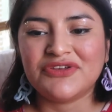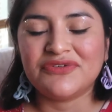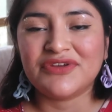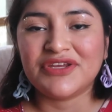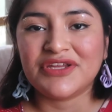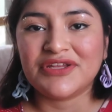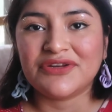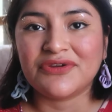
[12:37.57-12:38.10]
you
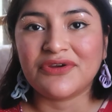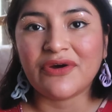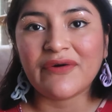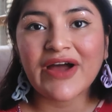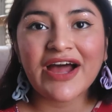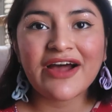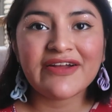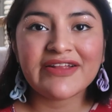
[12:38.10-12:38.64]
can go
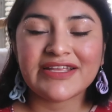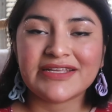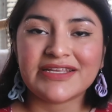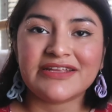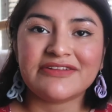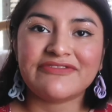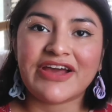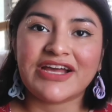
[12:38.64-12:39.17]
out and
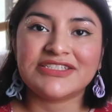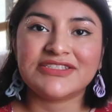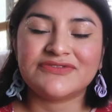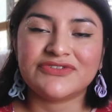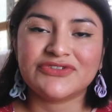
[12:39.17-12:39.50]
eat fast